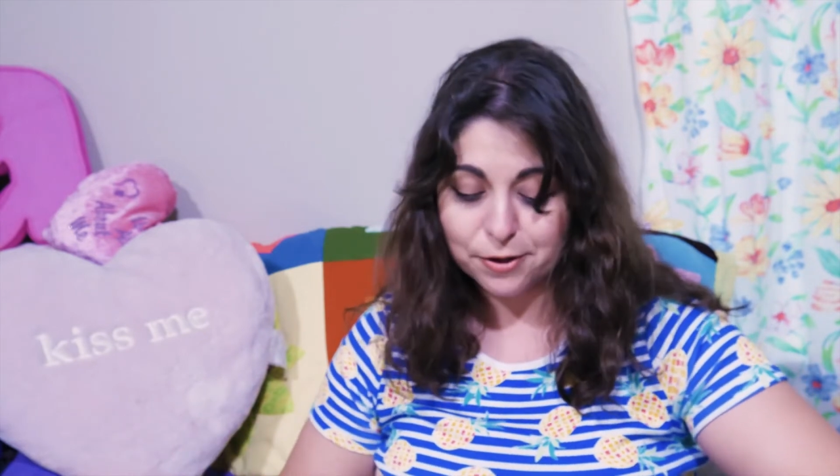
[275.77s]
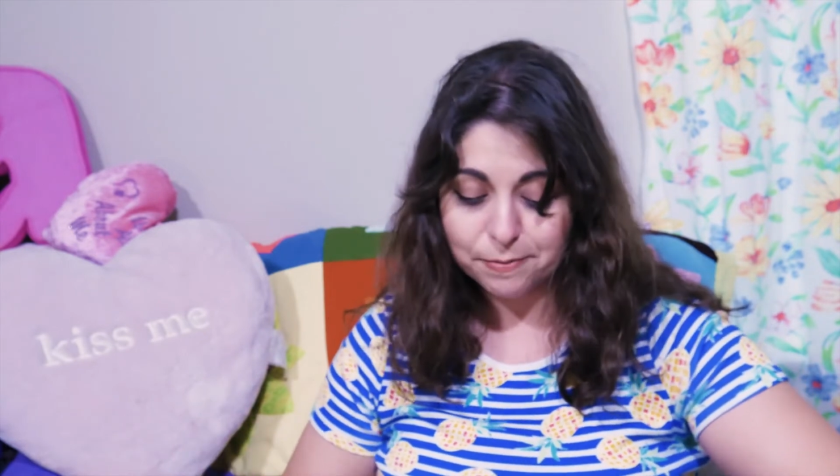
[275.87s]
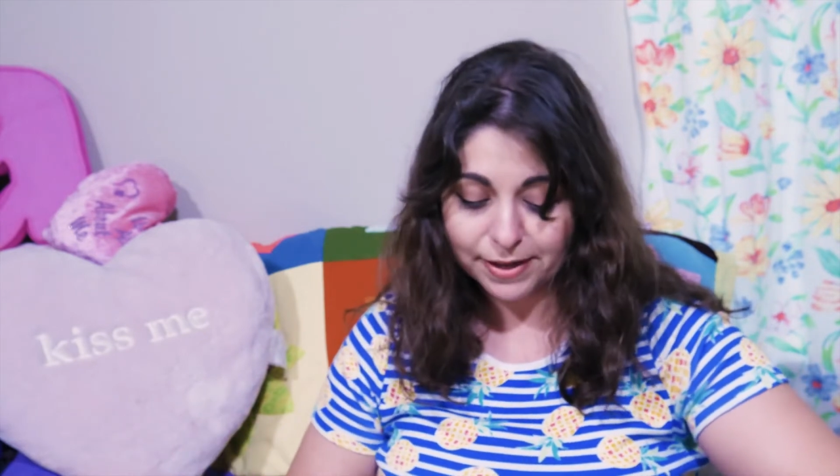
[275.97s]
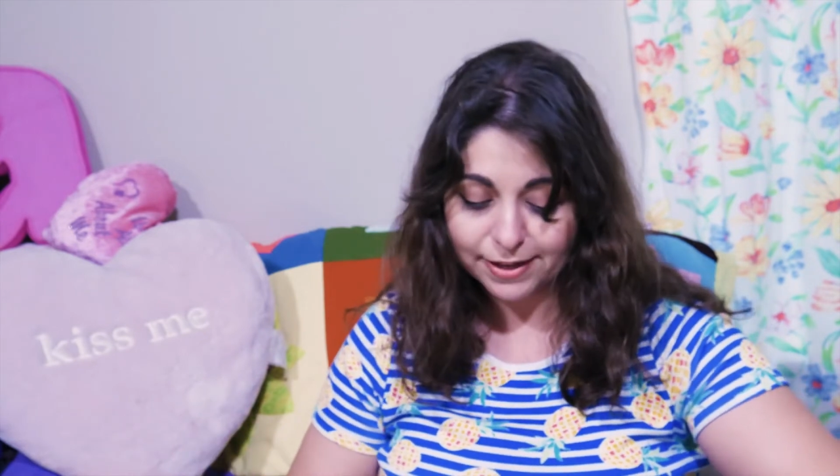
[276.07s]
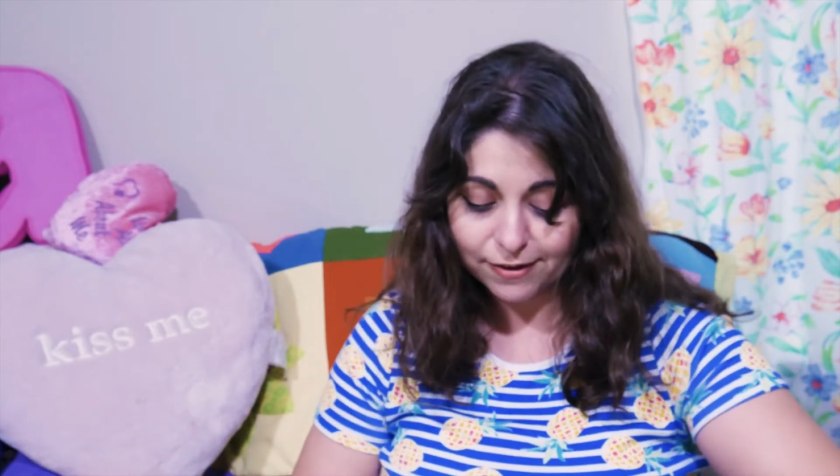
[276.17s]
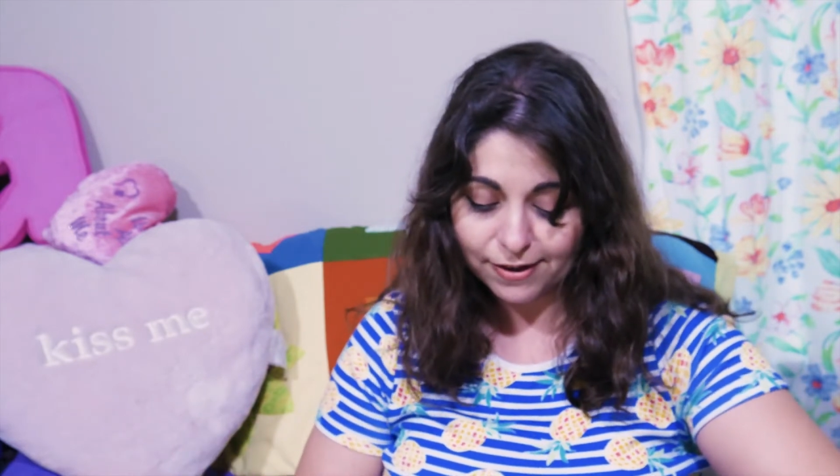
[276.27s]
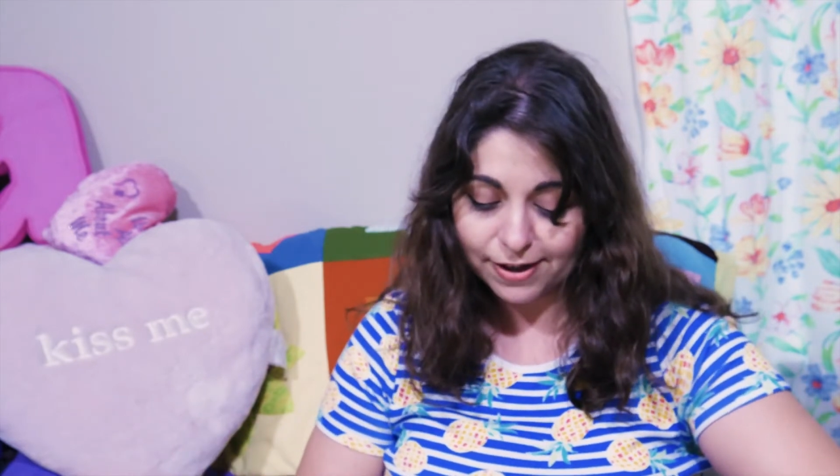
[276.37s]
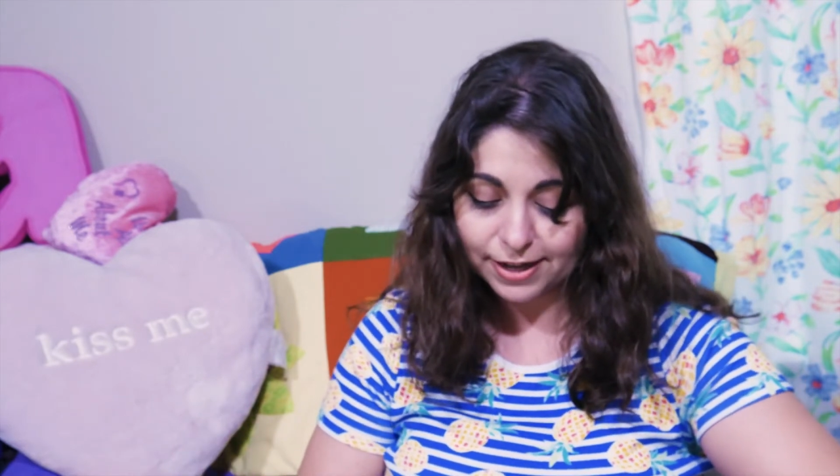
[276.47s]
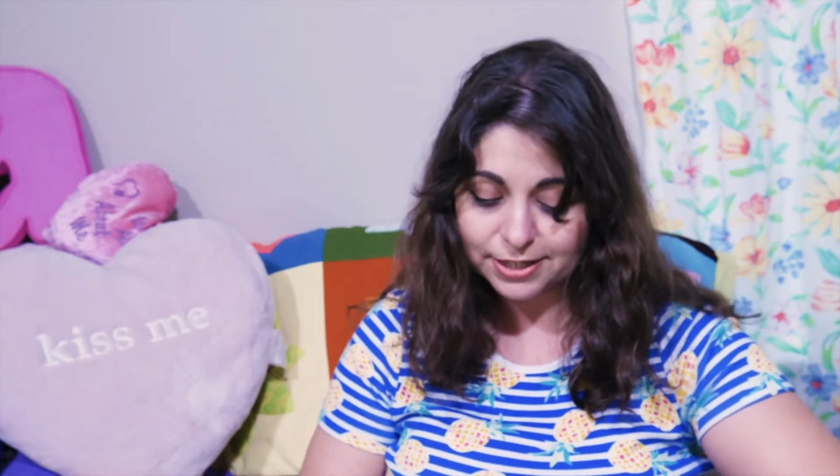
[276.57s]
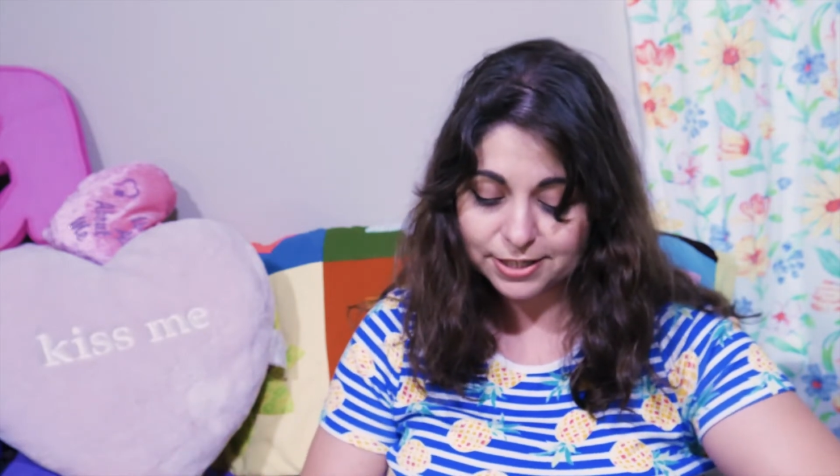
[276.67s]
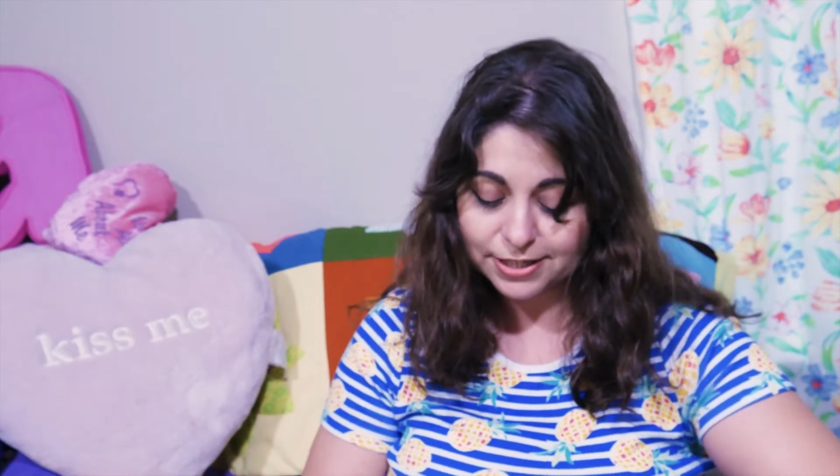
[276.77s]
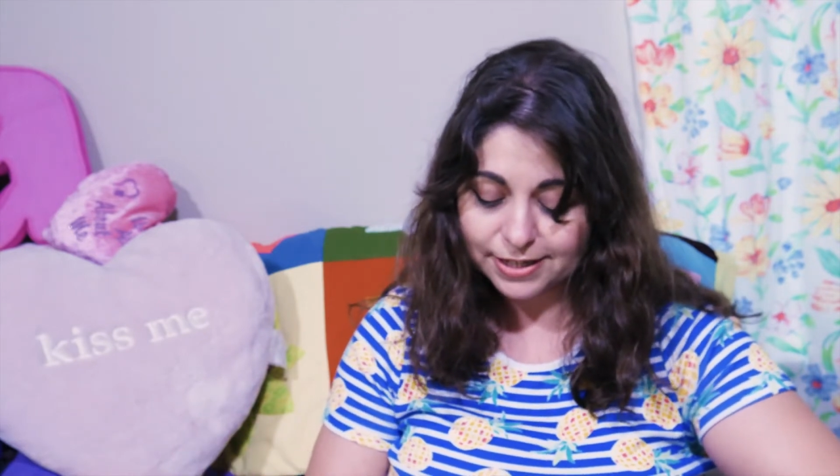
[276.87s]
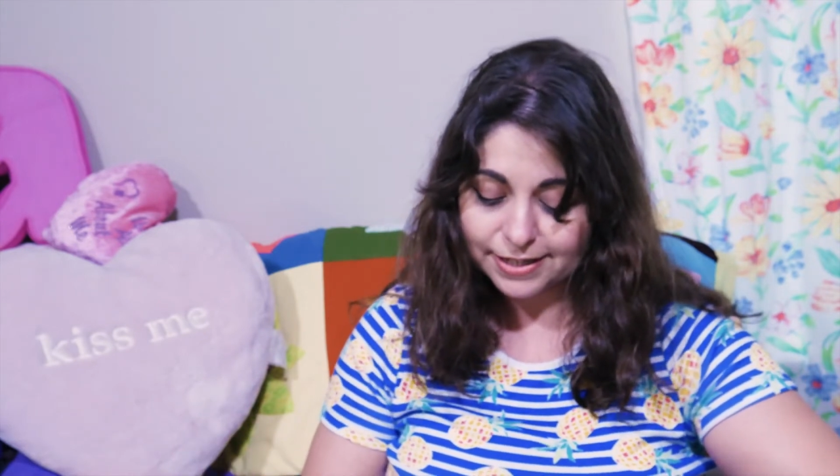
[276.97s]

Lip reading: Oh my gosh.